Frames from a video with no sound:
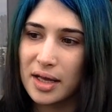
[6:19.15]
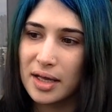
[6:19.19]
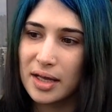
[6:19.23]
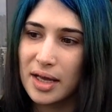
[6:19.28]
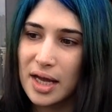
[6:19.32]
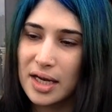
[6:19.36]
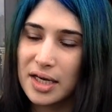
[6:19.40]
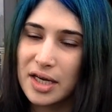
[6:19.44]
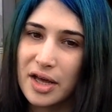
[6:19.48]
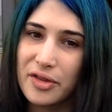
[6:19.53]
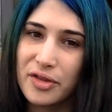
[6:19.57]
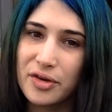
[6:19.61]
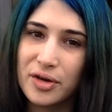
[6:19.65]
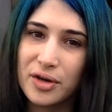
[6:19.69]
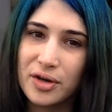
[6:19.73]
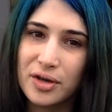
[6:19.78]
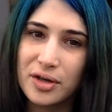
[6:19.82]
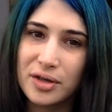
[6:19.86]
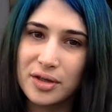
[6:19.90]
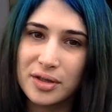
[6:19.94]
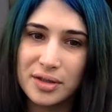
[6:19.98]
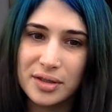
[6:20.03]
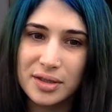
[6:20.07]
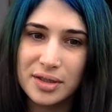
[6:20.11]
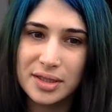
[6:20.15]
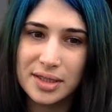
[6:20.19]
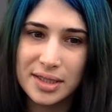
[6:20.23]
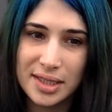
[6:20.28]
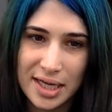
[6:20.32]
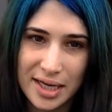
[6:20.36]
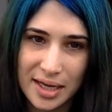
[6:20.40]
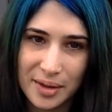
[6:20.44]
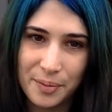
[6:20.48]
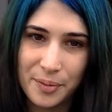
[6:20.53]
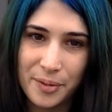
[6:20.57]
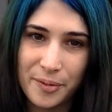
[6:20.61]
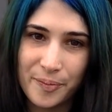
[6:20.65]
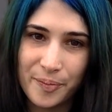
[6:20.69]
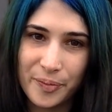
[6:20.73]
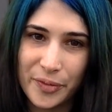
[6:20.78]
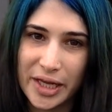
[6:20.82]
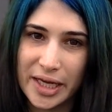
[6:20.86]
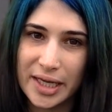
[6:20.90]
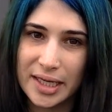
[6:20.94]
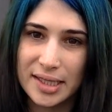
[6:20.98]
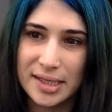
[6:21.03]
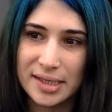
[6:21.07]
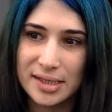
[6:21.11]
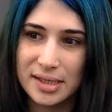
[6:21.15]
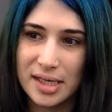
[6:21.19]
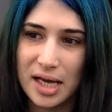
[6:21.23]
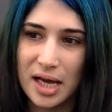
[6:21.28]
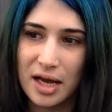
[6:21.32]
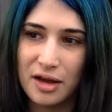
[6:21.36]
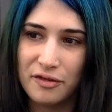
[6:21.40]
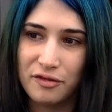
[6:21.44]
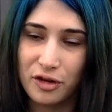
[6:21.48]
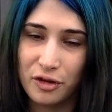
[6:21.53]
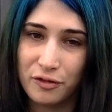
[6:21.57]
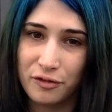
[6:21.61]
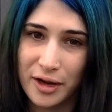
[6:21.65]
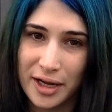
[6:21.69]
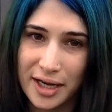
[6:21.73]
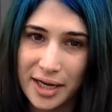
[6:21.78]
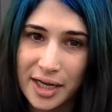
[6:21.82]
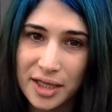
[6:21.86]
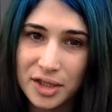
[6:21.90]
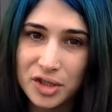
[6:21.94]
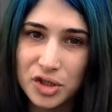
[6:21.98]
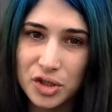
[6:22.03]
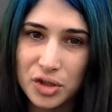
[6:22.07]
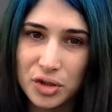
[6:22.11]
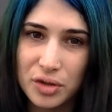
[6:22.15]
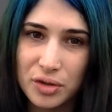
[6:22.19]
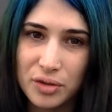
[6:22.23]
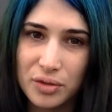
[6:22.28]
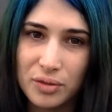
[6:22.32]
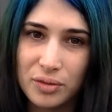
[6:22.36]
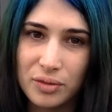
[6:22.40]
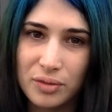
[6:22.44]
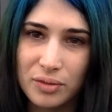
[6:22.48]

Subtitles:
Another tip is for financial